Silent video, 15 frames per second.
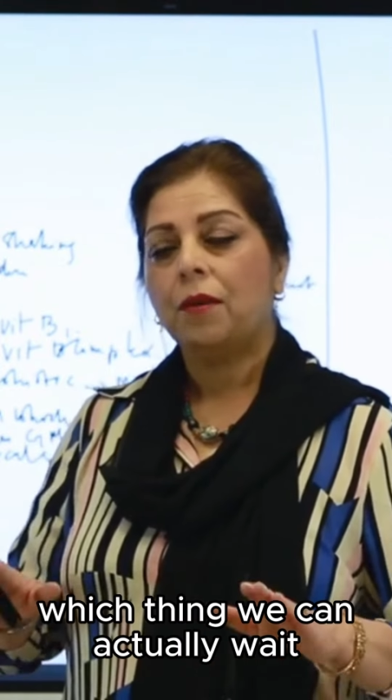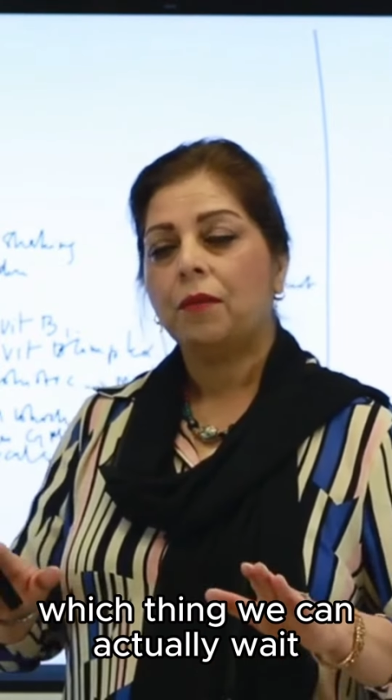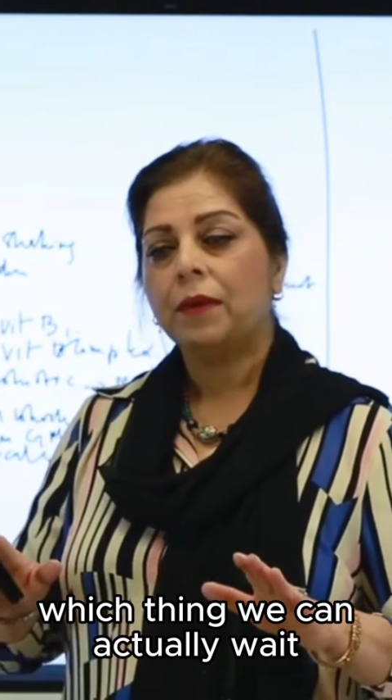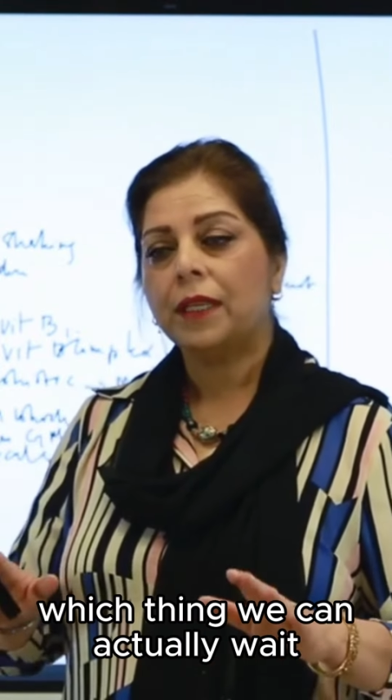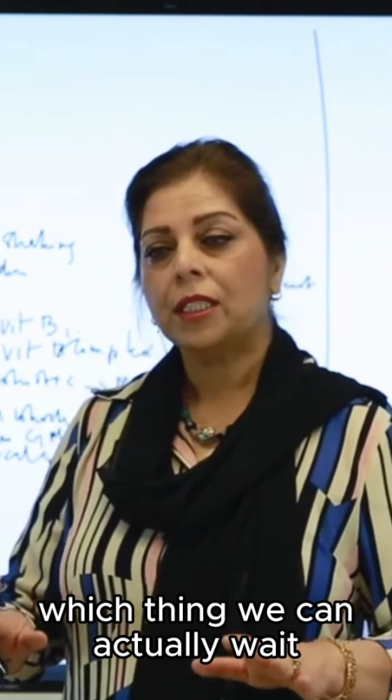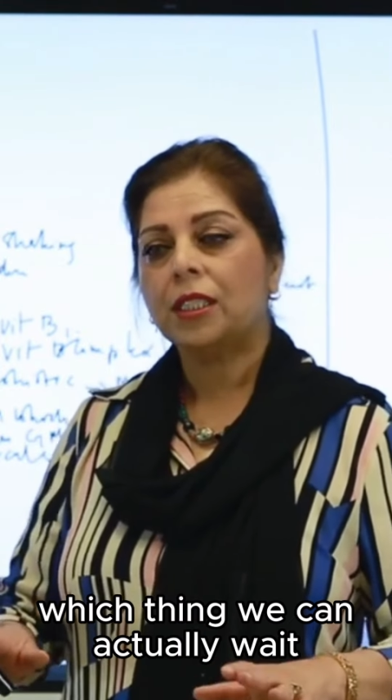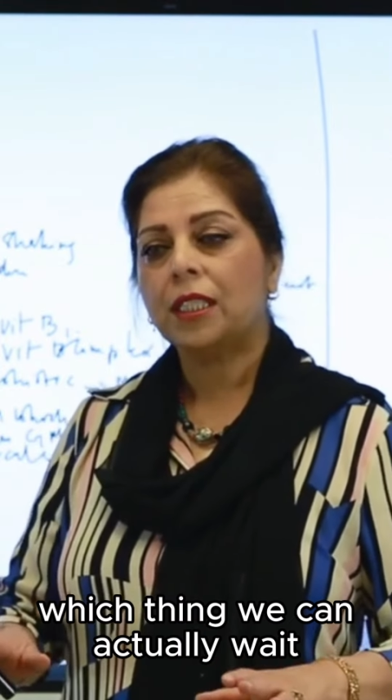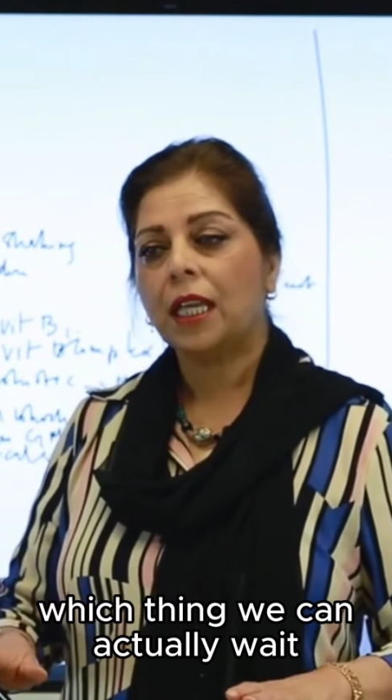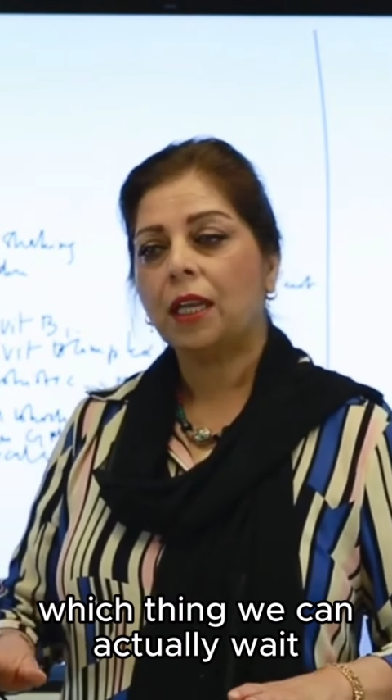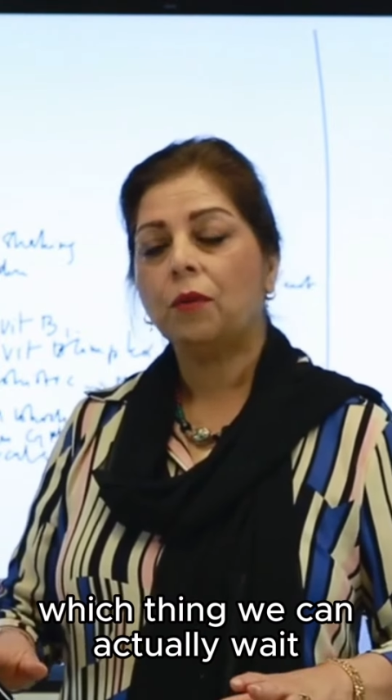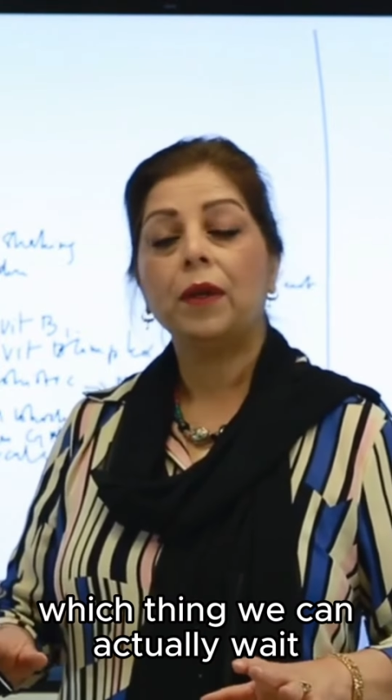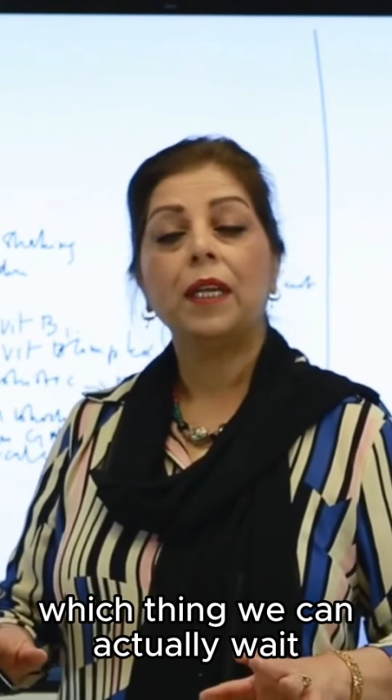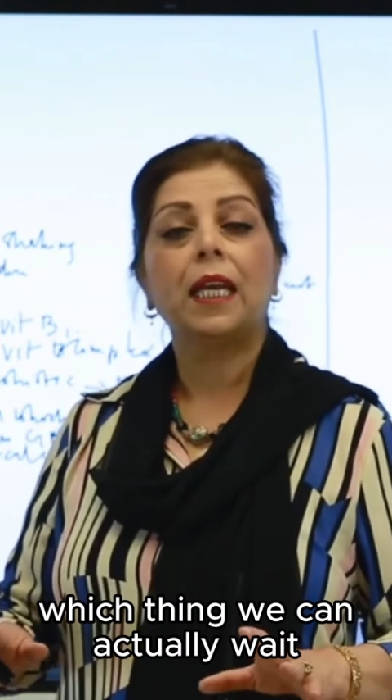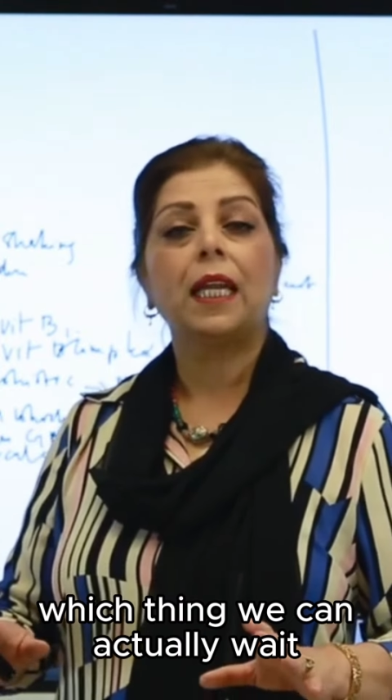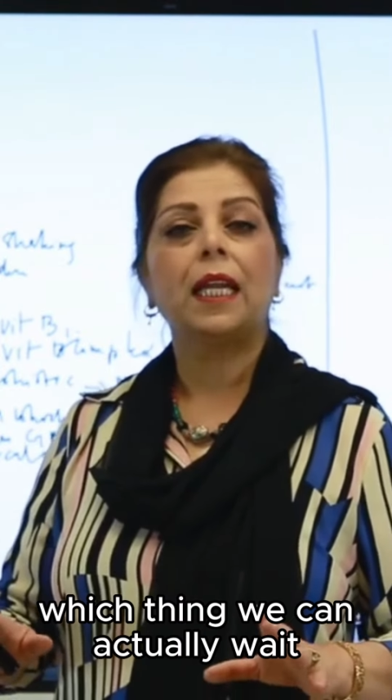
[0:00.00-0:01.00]
which thing
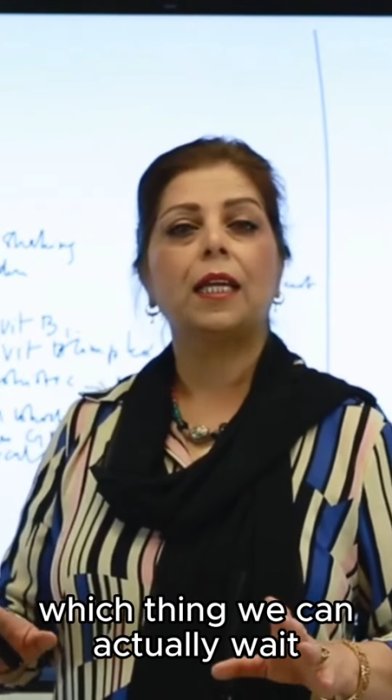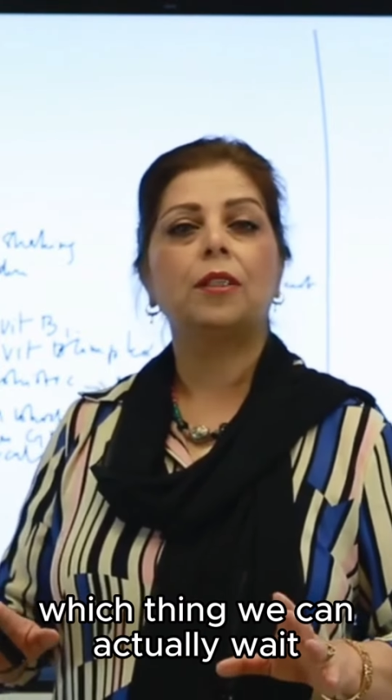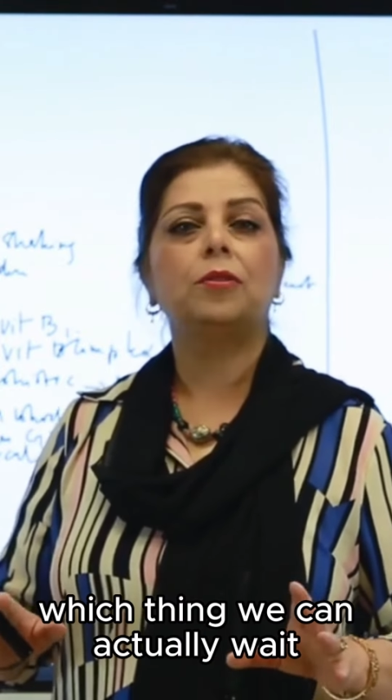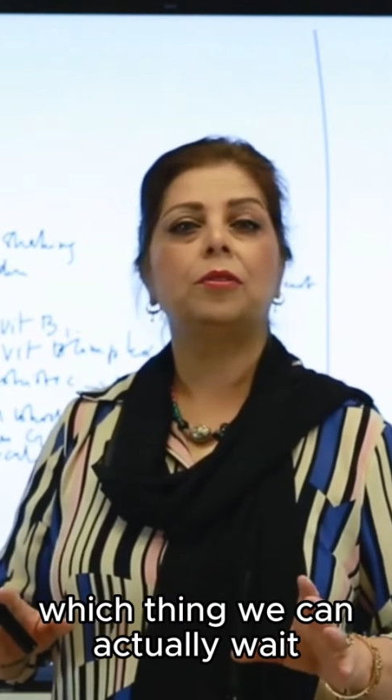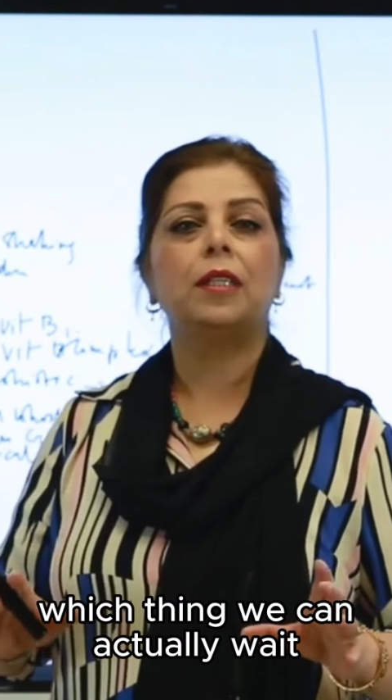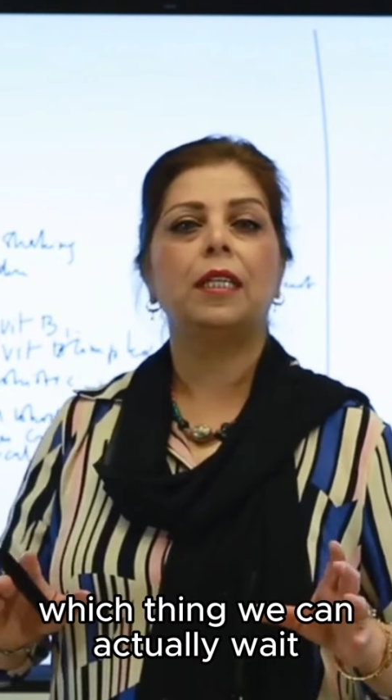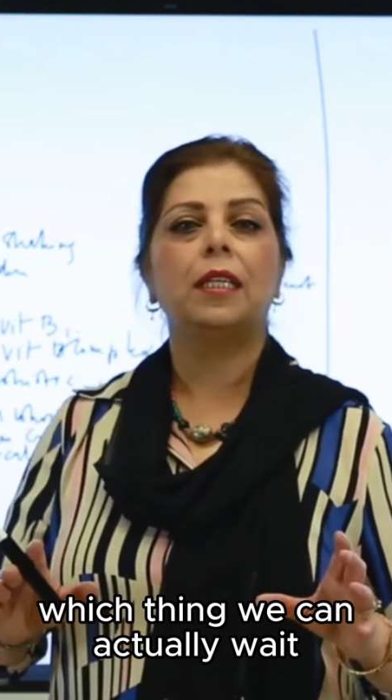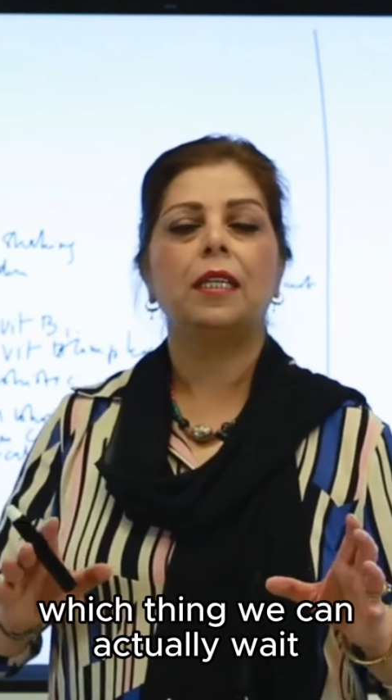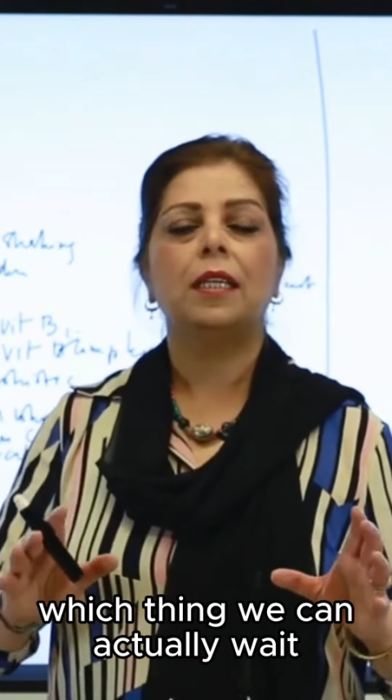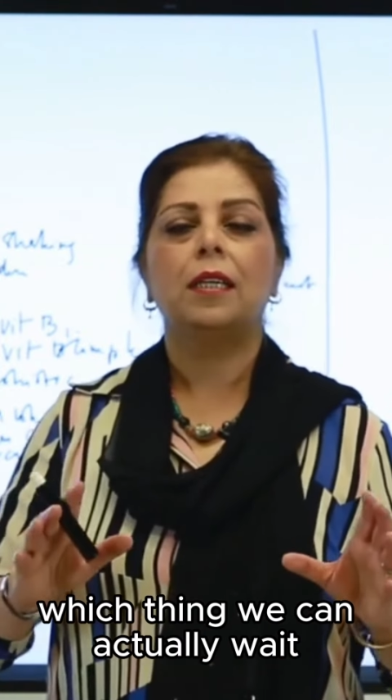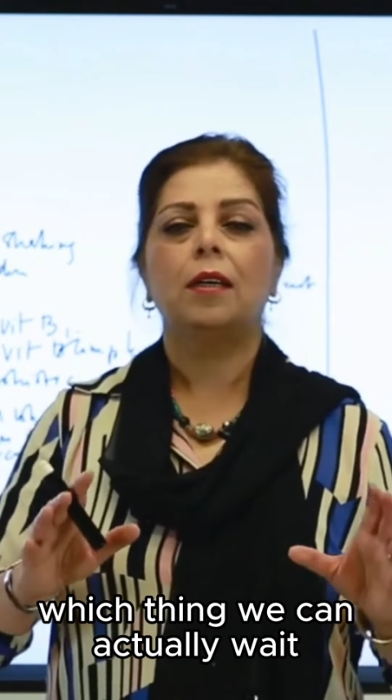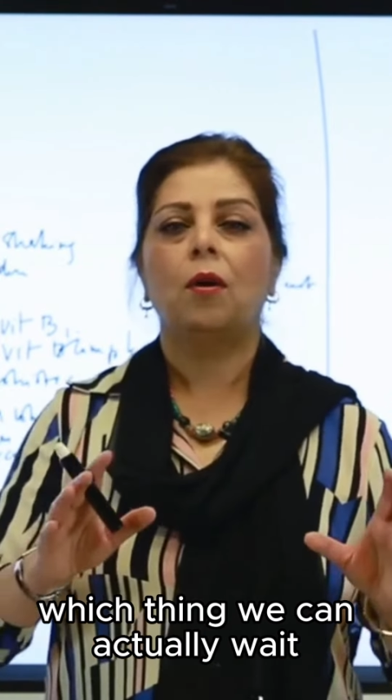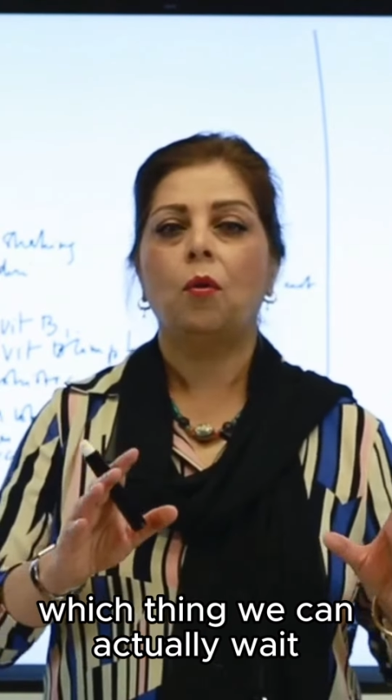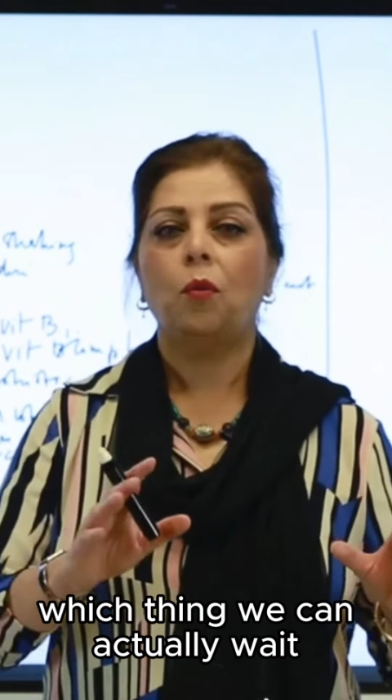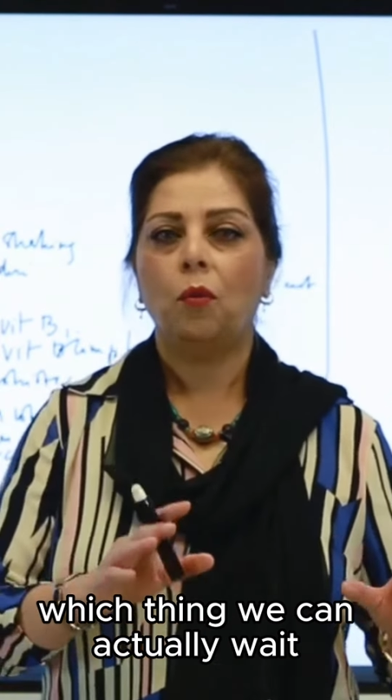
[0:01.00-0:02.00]
we can actually
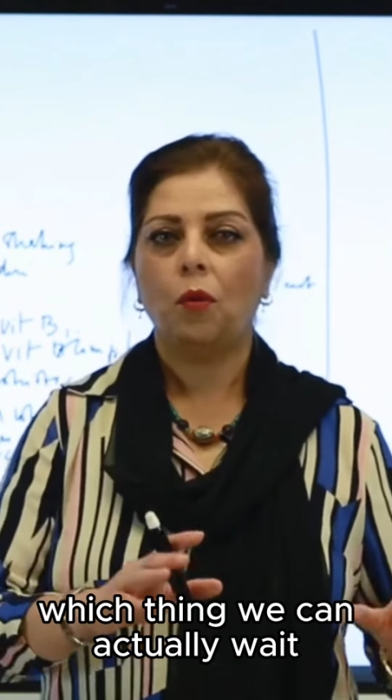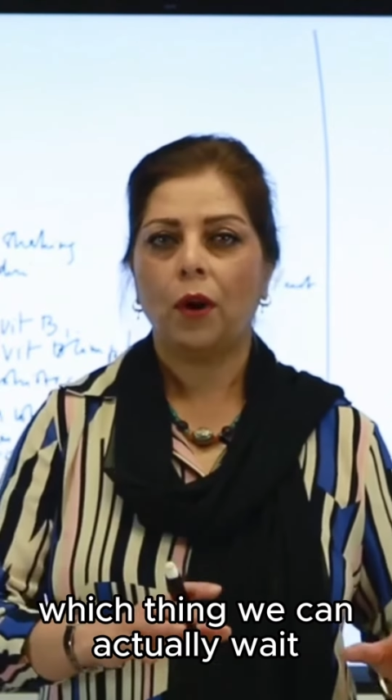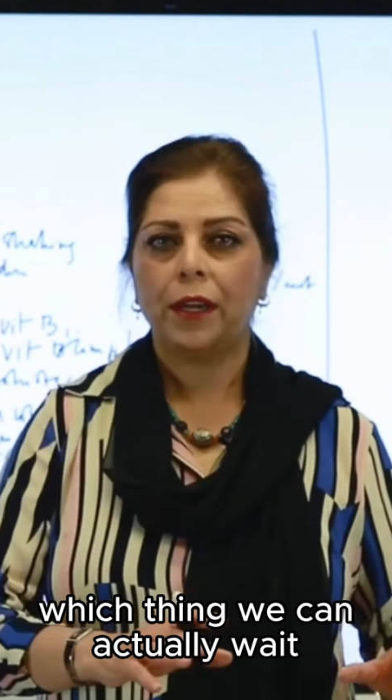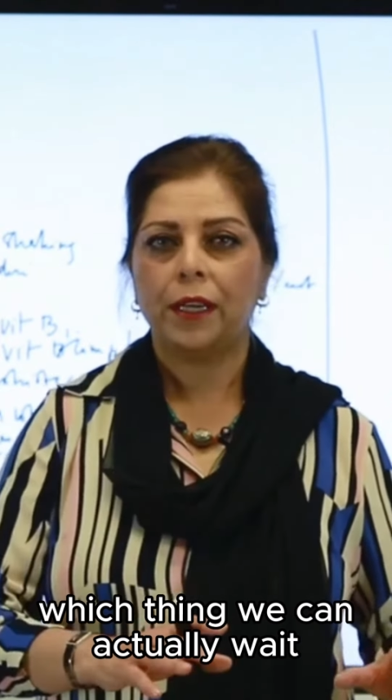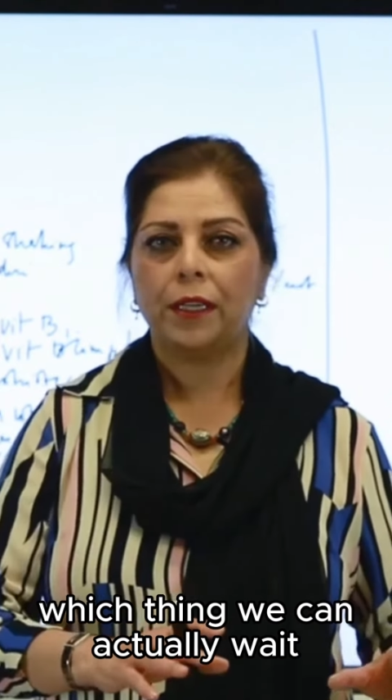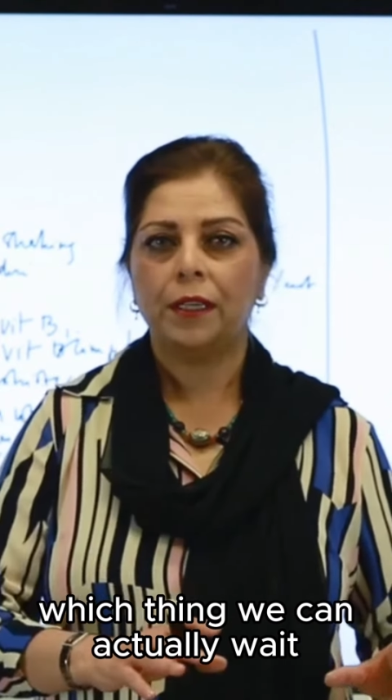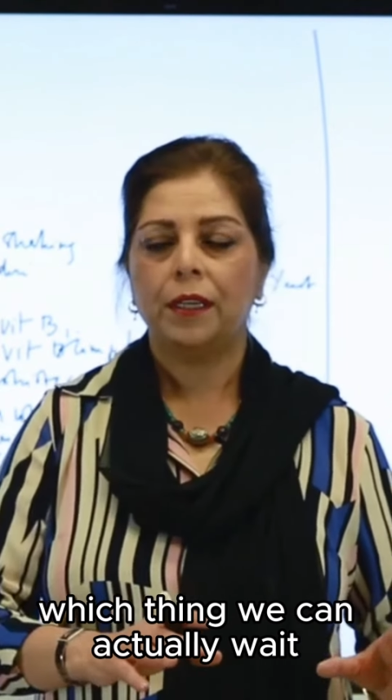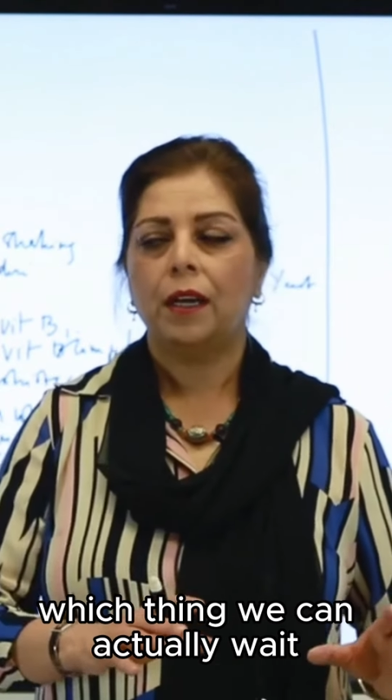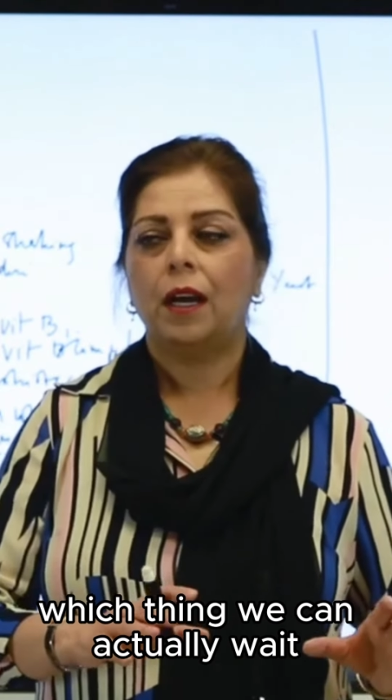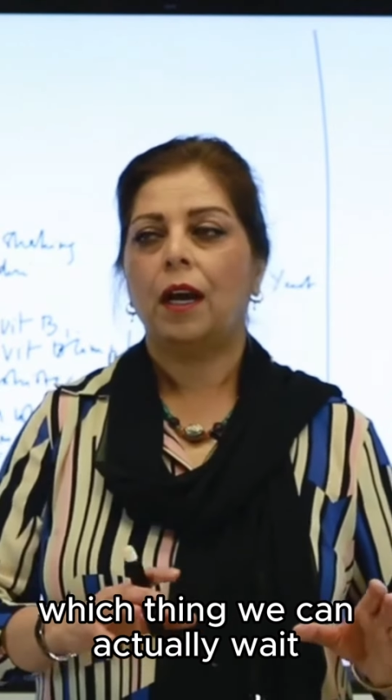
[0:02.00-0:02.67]
avoid.